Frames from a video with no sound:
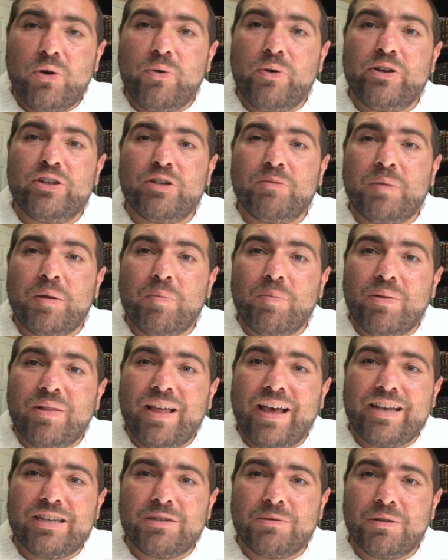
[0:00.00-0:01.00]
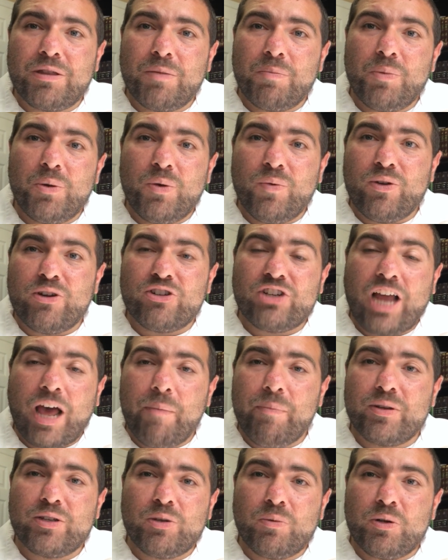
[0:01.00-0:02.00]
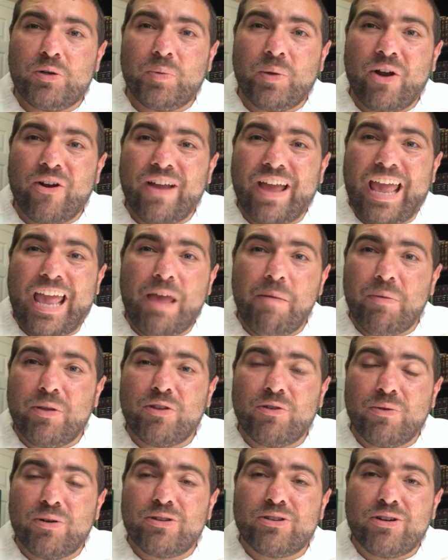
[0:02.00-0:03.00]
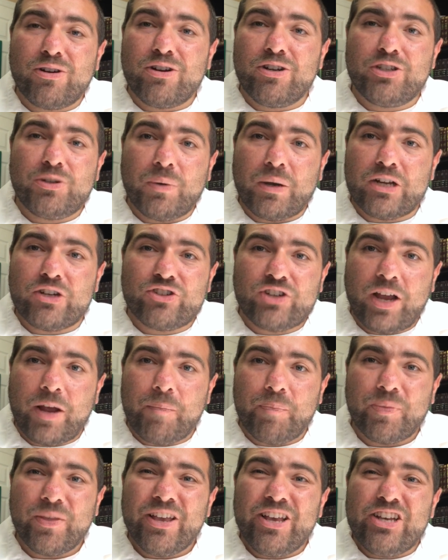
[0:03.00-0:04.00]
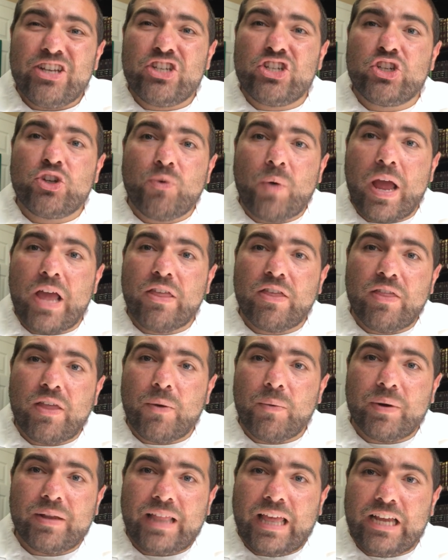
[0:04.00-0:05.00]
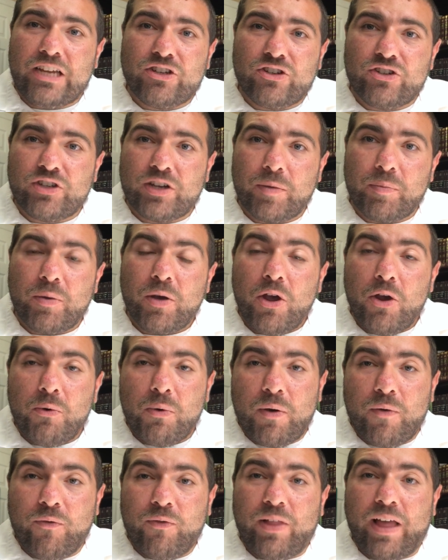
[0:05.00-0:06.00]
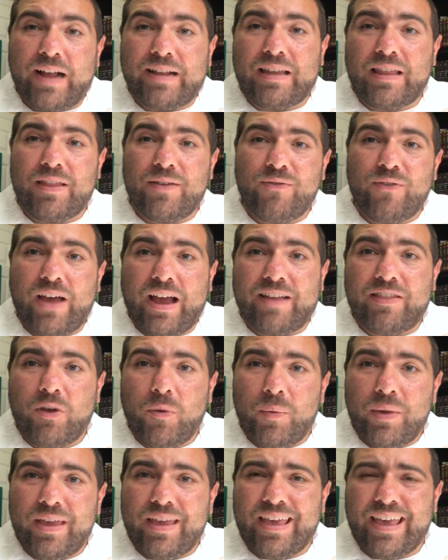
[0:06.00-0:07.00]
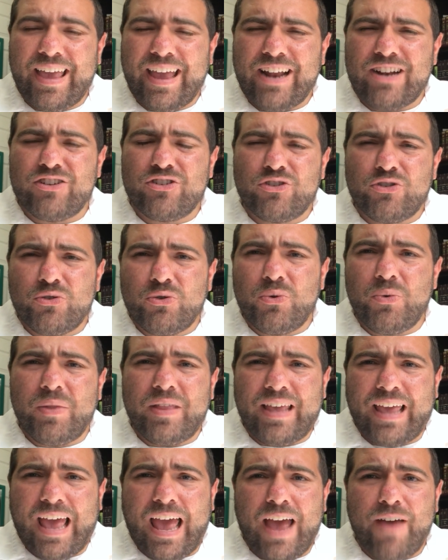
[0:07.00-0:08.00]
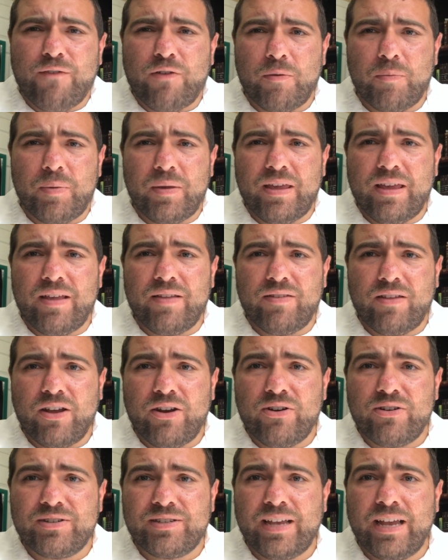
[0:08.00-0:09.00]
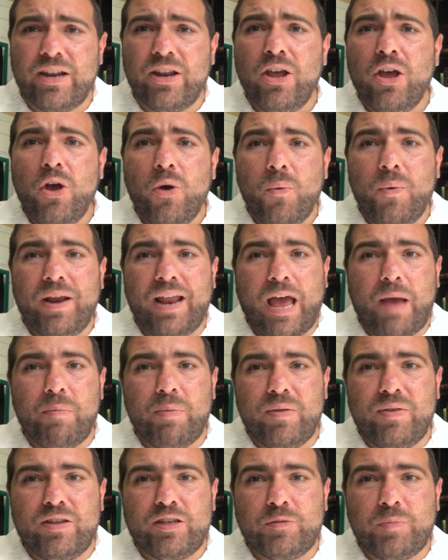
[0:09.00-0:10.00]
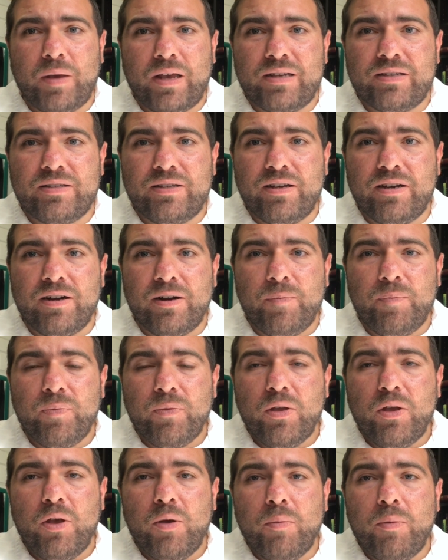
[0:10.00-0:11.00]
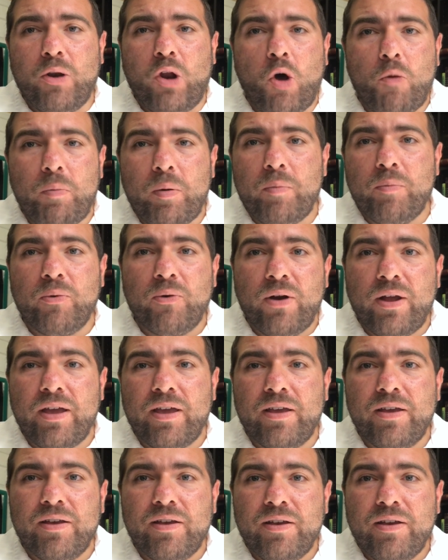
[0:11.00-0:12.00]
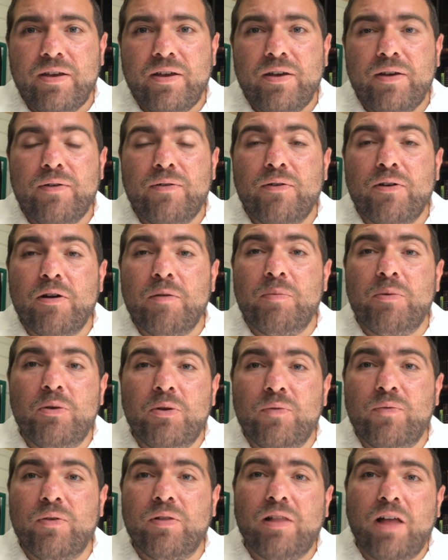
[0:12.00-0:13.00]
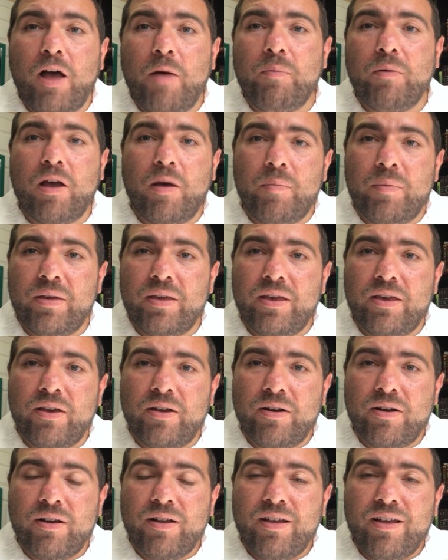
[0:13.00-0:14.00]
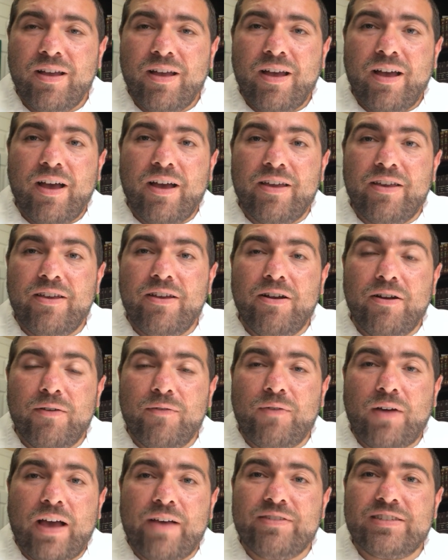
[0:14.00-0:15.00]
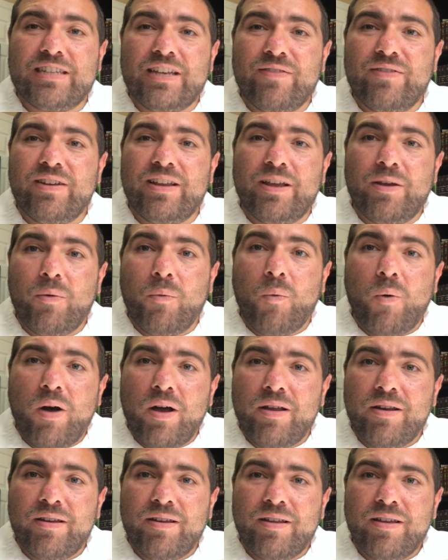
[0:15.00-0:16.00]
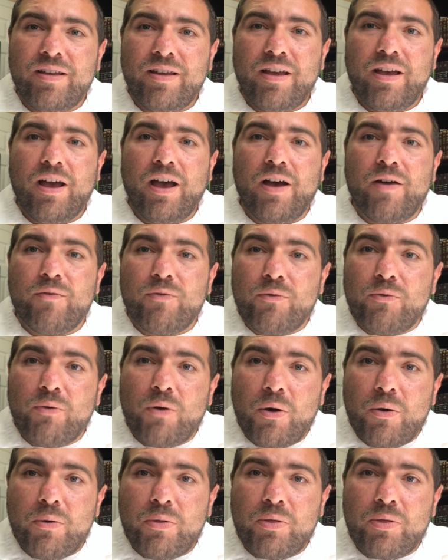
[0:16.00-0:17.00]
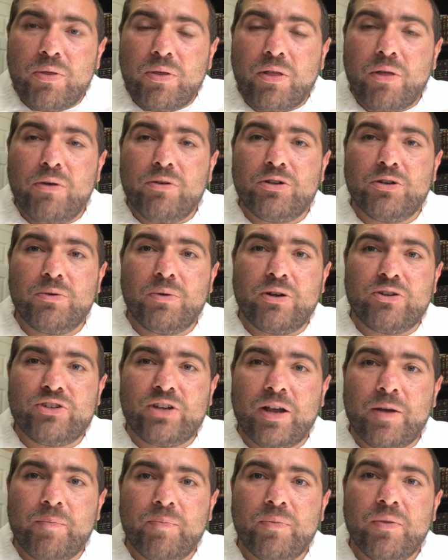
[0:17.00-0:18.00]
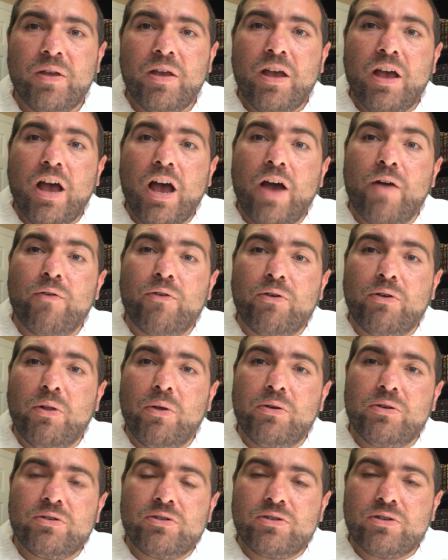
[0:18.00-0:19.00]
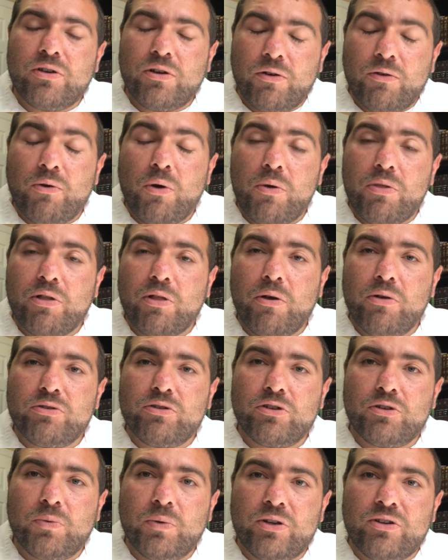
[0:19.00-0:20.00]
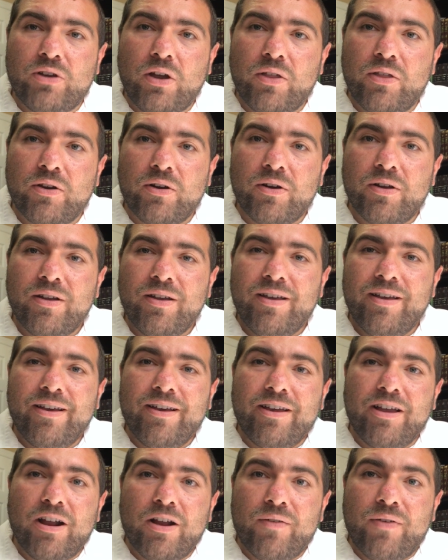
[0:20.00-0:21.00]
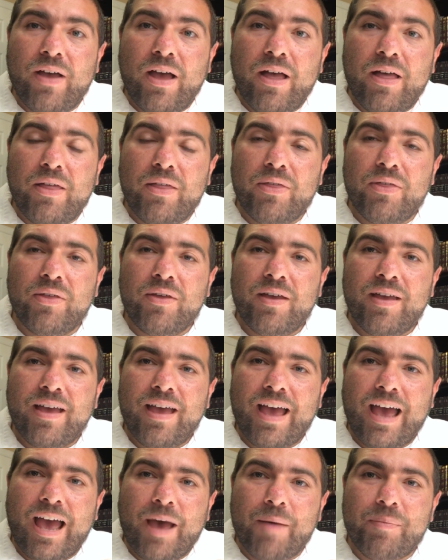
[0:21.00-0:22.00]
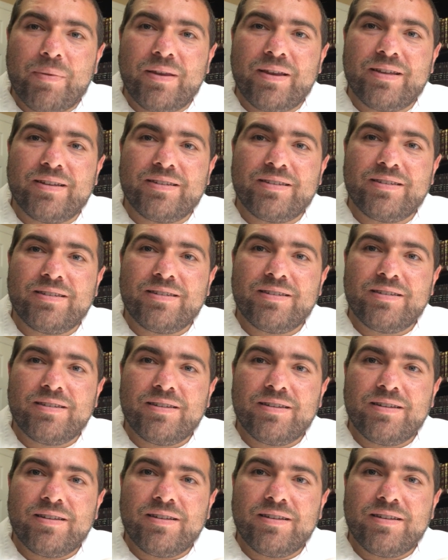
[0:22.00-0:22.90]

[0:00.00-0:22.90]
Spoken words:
We should be blessed with a beautiful Shabbos in which we are able to return to Hashem, strengthen that relationship, reflect on the fact that we can't truly ever begin to understand what happened this past year, but hope and pray for a beautiful upcoming year, a year 5781 of growth closer to Hashem, of growth closer to each other, a year of health, happiness,